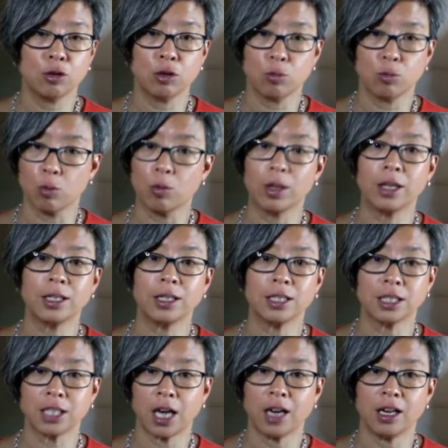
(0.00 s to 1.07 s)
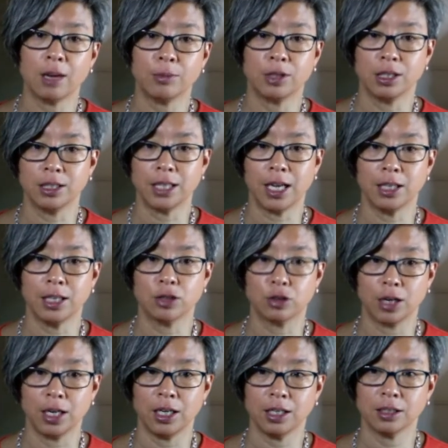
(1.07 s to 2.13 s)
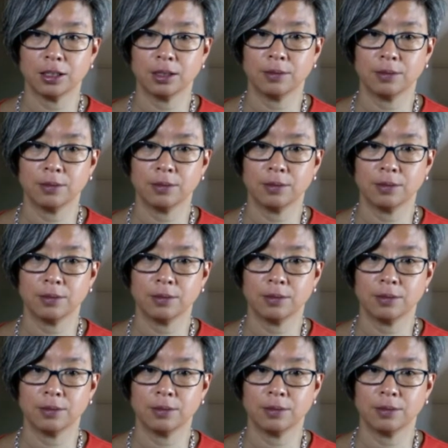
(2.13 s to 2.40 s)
were willing to sign up to attend trainings.